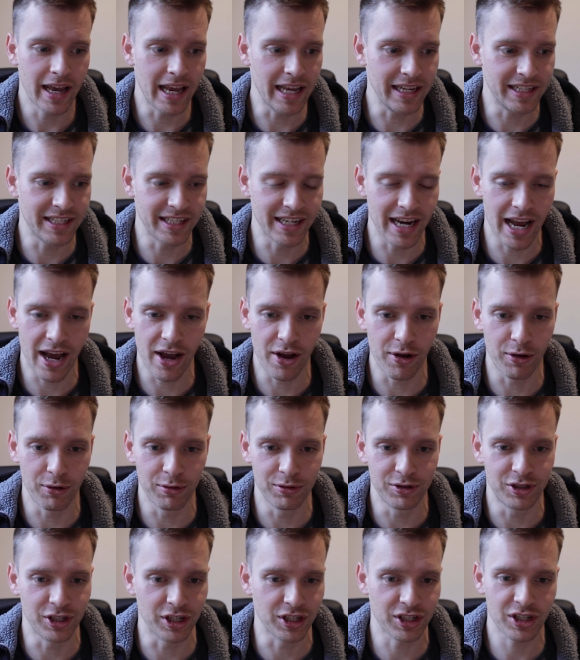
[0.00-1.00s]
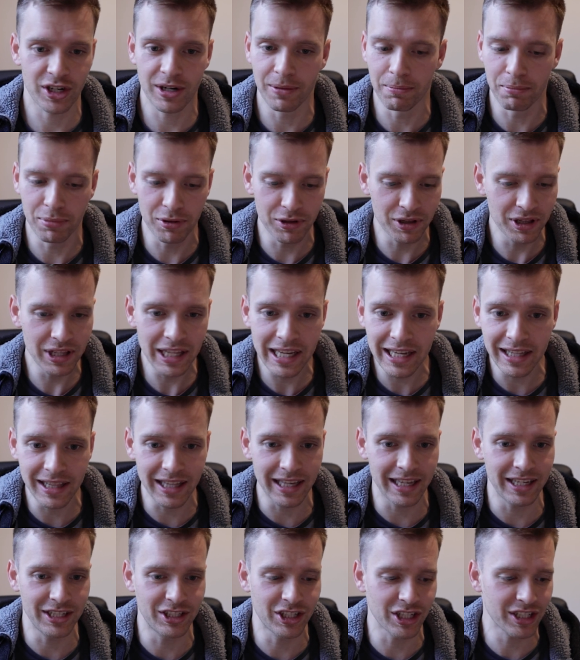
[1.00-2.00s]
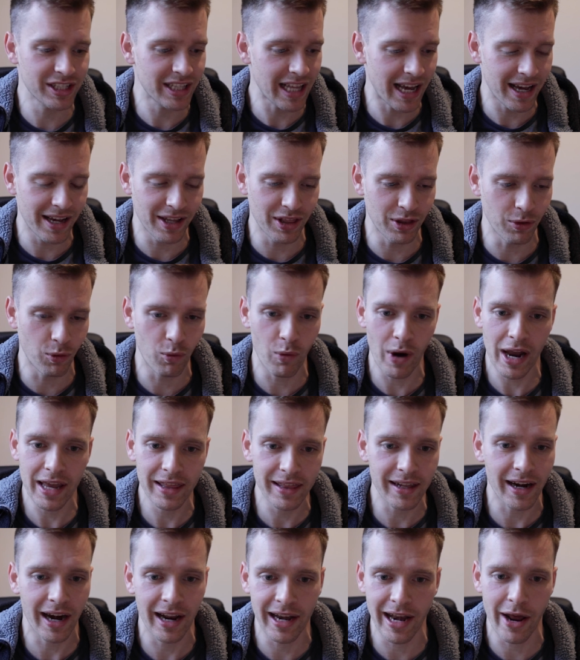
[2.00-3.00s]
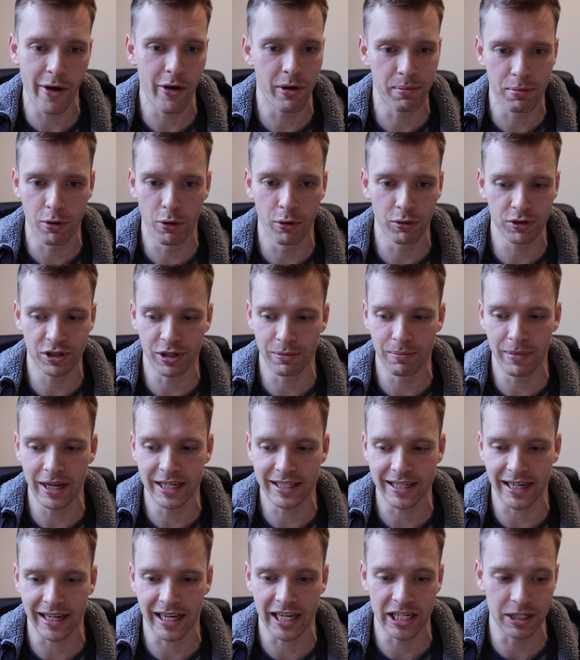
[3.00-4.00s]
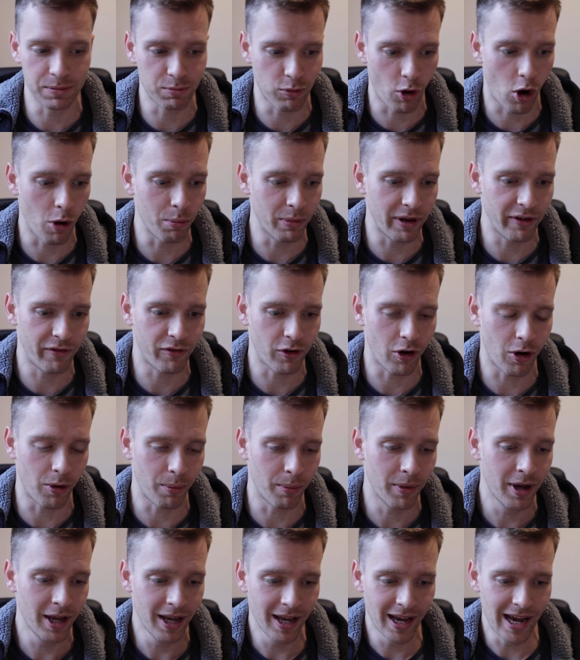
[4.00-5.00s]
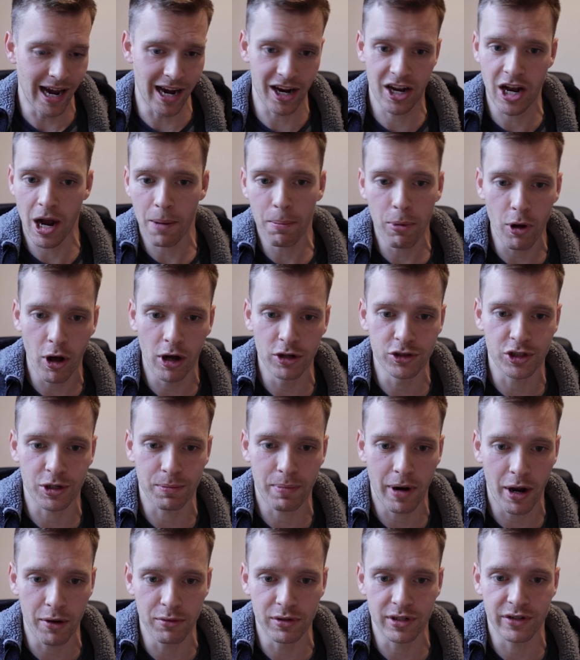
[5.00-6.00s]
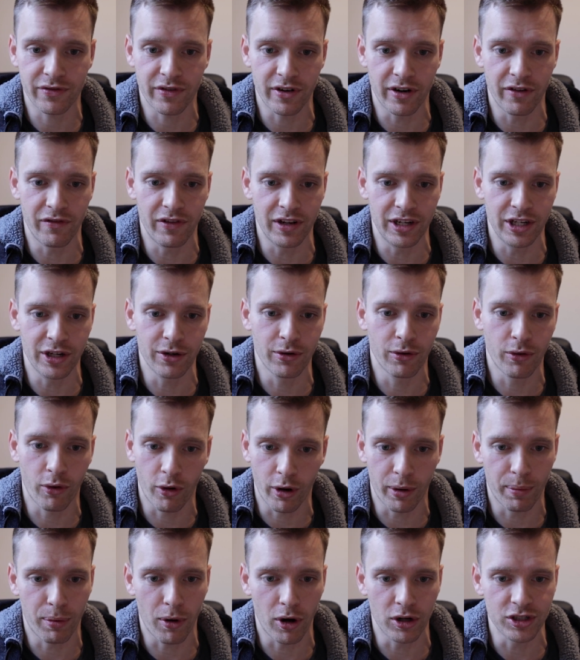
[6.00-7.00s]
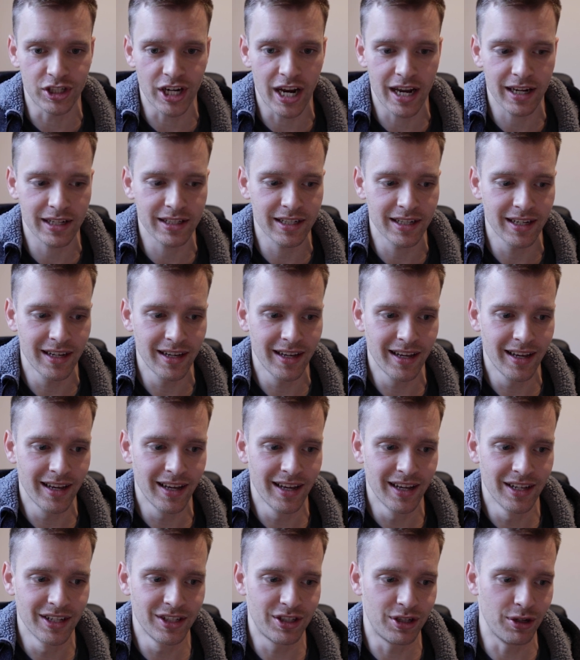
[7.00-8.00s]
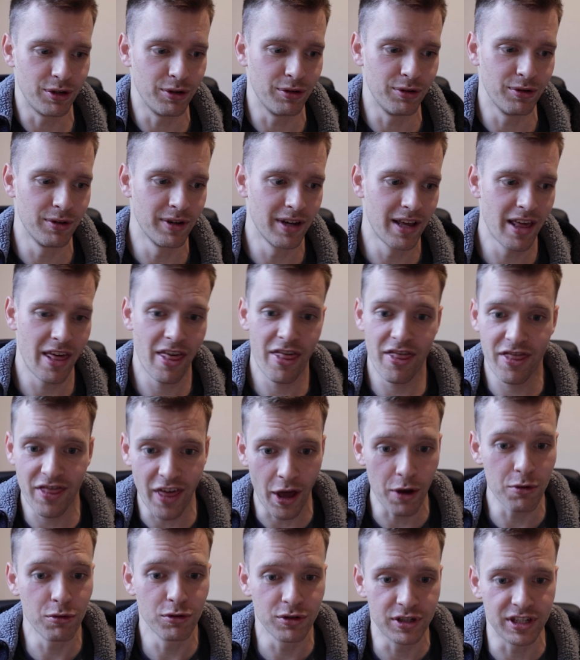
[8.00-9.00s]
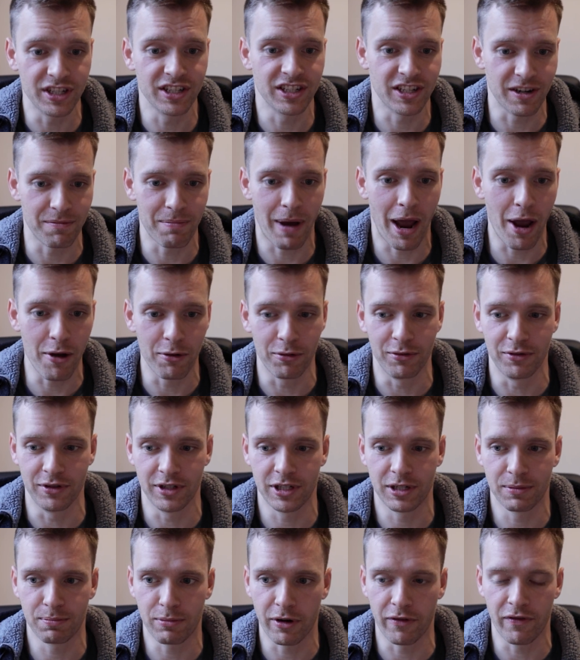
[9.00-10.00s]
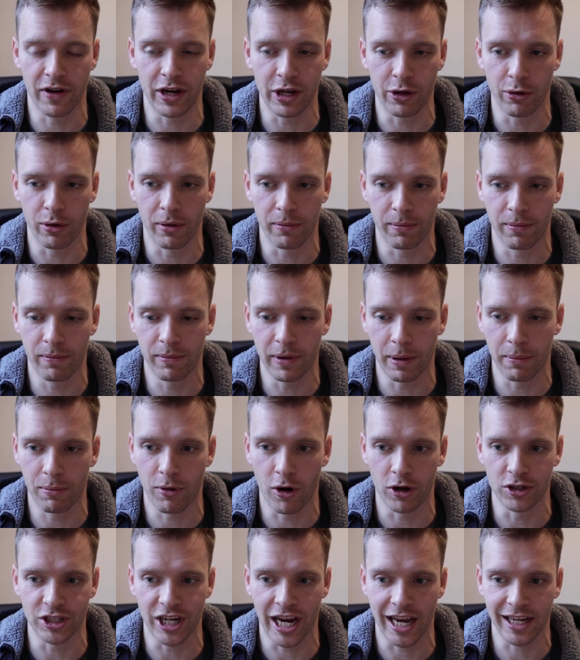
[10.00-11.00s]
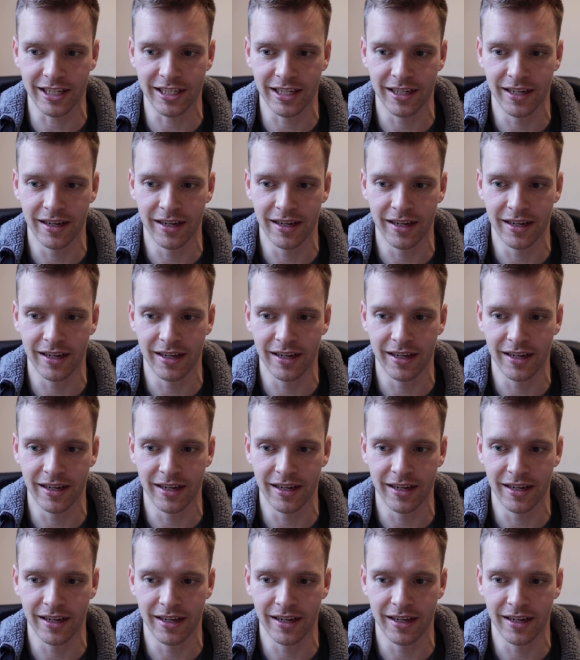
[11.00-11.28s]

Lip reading: It's now just completely, that the way that I now approach a meeting has brought me from a couple £100 for a video or a project to thousands of pounds per video and project.